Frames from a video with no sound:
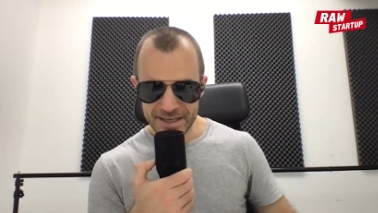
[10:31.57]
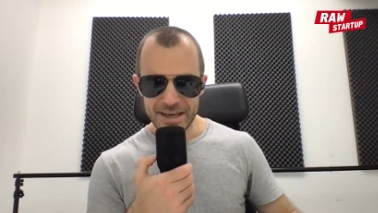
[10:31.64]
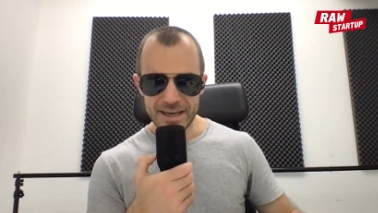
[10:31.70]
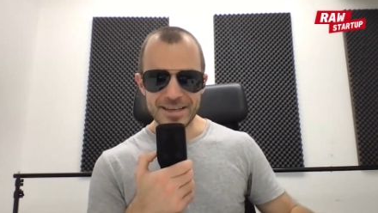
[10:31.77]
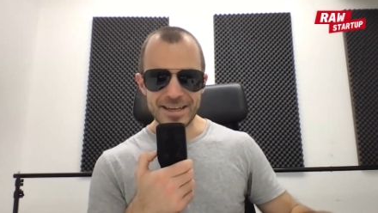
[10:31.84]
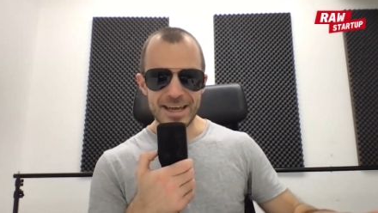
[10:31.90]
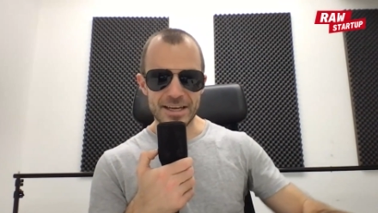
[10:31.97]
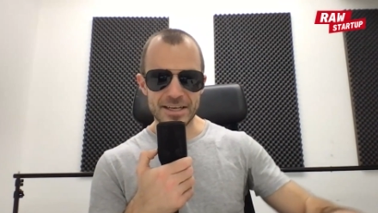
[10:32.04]

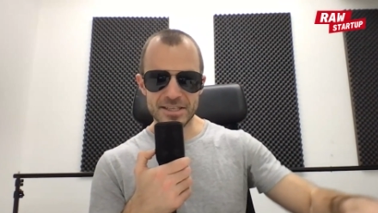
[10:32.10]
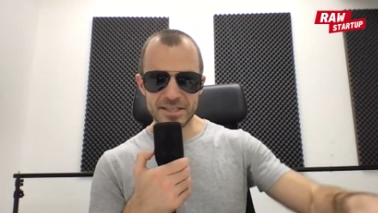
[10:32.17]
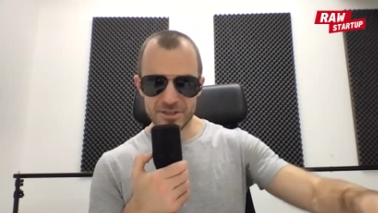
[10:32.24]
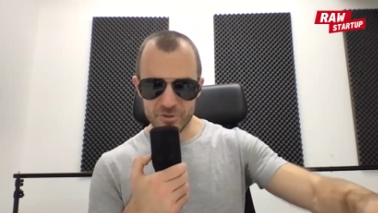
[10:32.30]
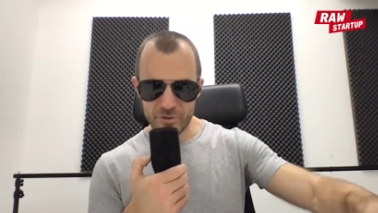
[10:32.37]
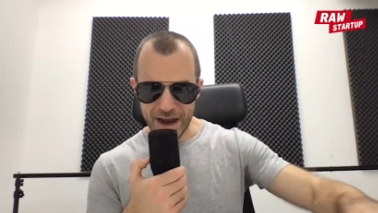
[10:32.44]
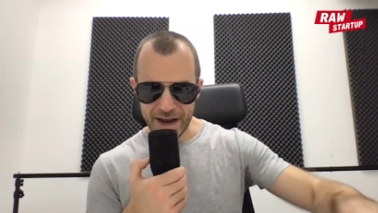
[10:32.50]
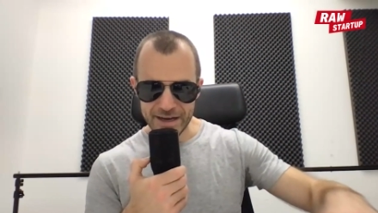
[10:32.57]
and
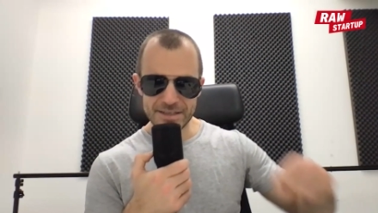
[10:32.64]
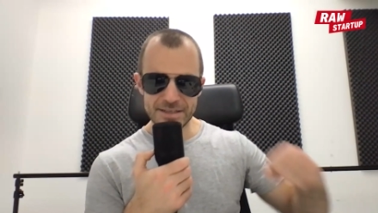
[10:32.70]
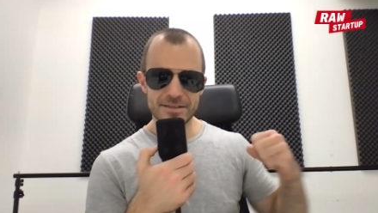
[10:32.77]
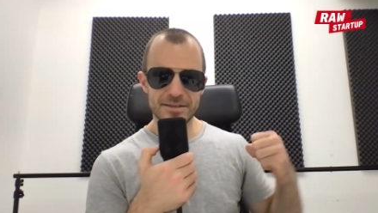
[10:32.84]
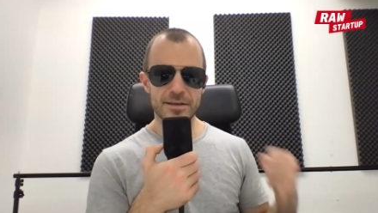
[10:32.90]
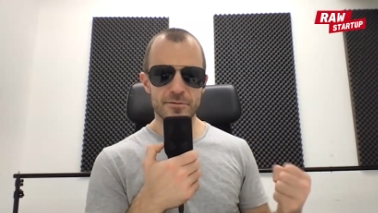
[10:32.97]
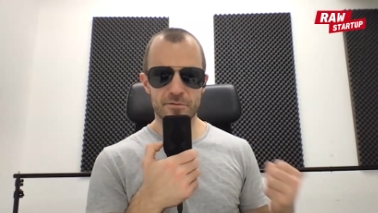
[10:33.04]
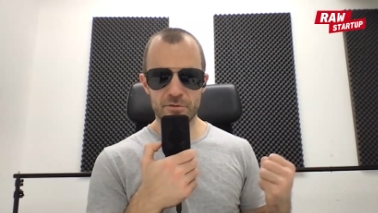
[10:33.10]
extract
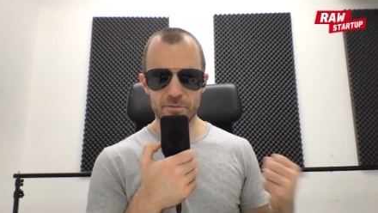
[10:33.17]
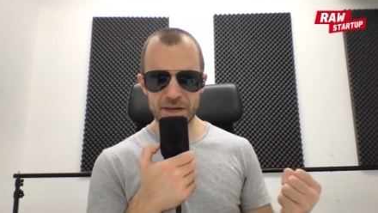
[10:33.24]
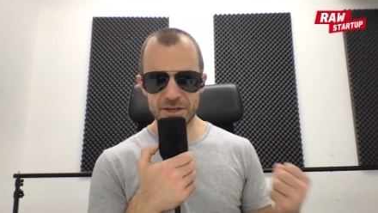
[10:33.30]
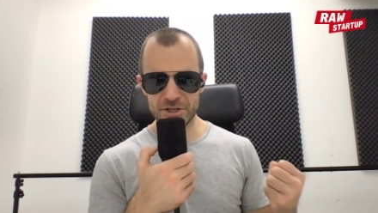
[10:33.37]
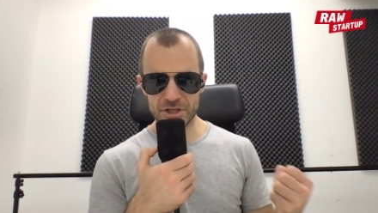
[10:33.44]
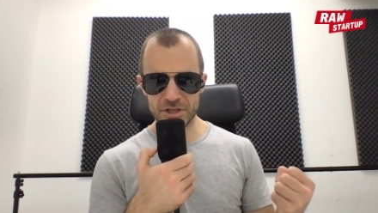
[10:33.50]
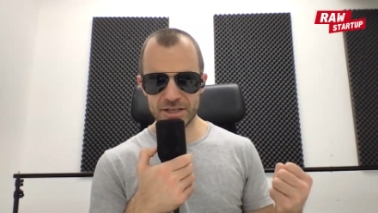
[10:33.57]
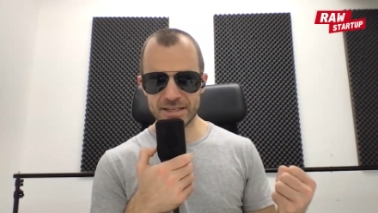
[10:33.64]
the
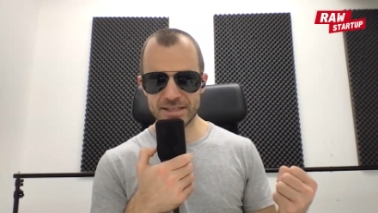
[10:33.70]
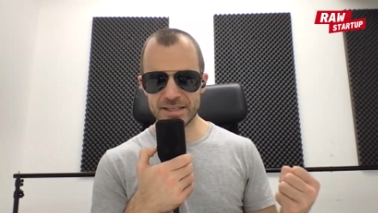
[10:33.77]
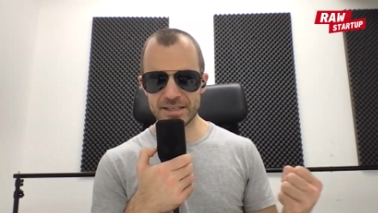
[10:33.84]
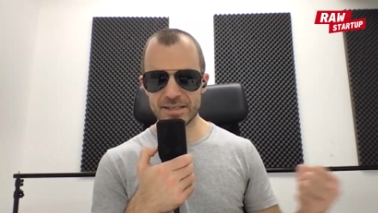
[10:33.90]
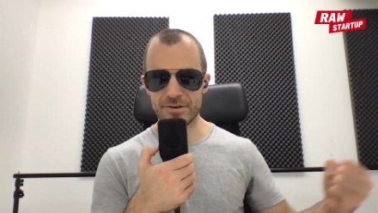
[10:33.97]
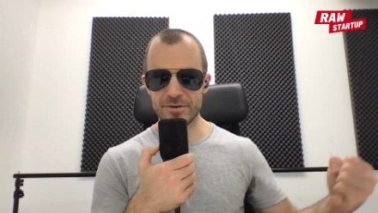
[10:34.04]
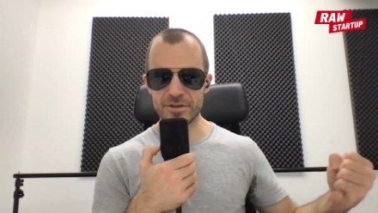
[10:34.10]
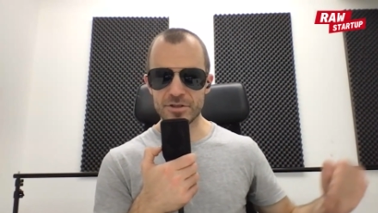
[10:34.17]
information
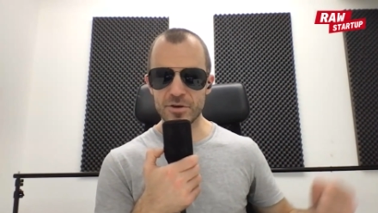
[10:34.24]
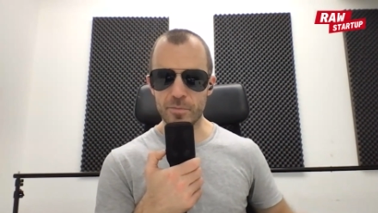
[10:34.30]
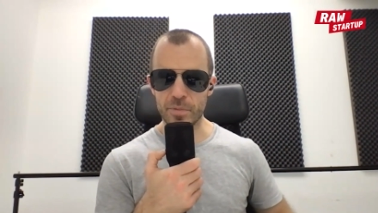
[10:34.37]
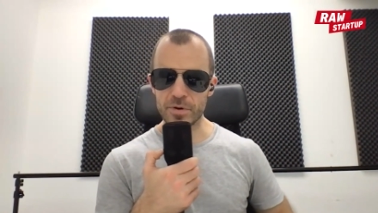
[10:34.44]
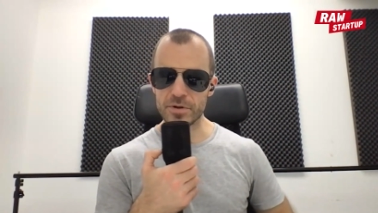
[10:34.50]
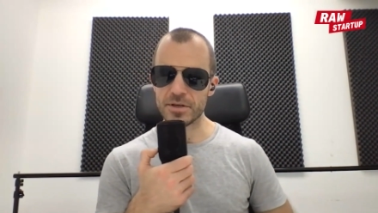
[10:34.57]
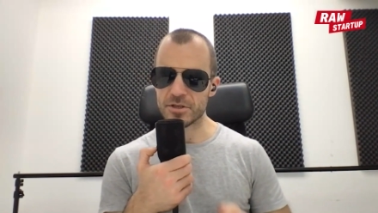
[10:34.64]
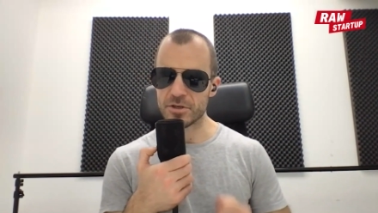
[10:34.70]
necessary to
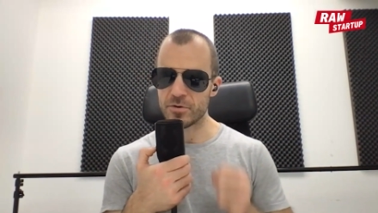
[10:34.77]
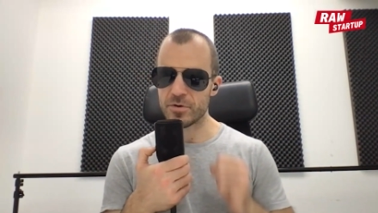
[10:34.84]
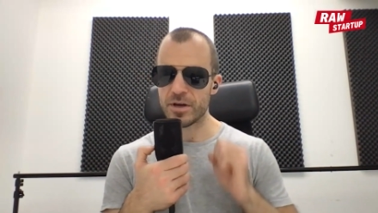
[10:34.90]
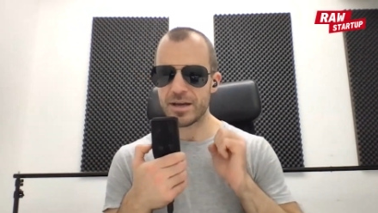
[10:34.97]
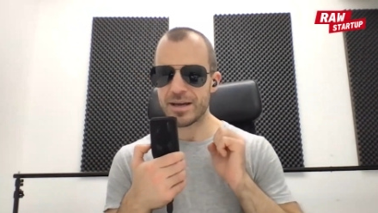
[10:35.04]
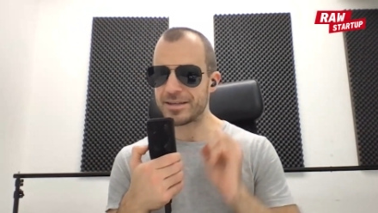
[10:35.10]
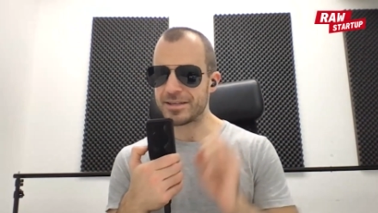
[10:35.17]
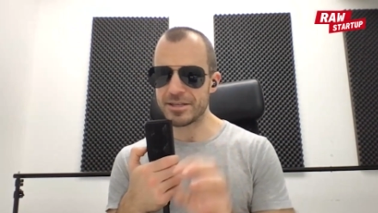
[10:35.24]
put into
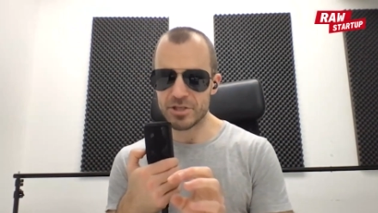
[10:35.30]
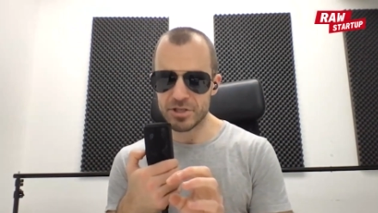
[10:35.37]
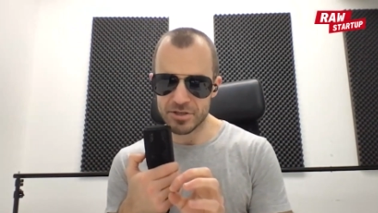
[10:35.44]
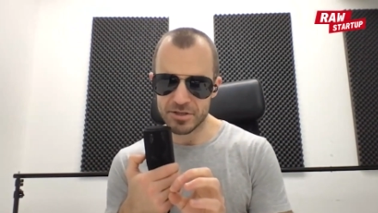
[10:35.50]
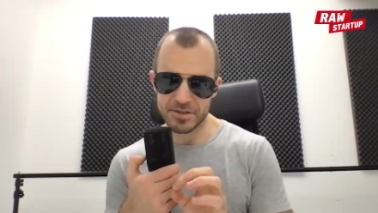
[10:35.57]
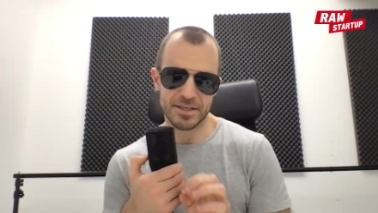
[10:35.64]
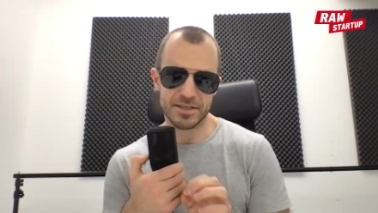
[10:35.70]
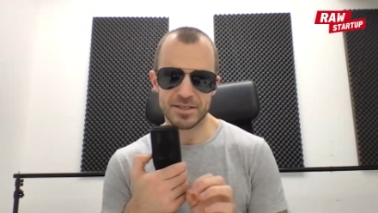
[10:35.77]
a
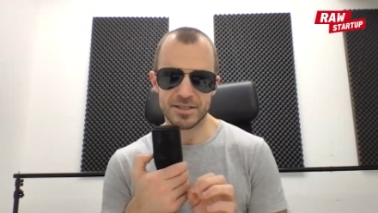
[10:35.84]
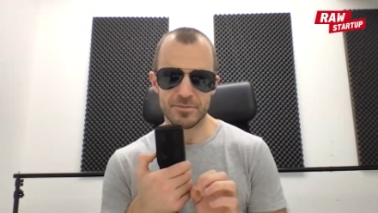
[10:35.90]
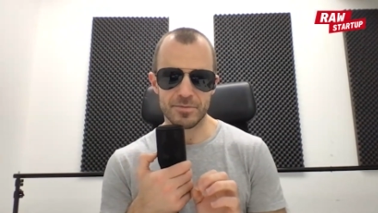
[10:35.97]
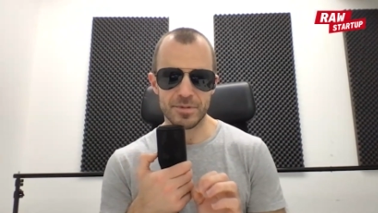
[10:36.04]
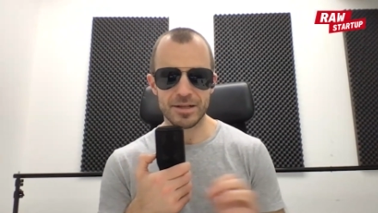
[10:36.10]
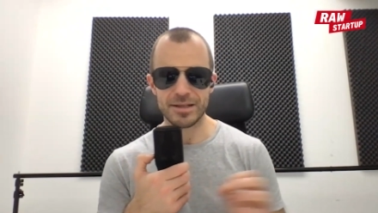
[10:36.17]
digital system,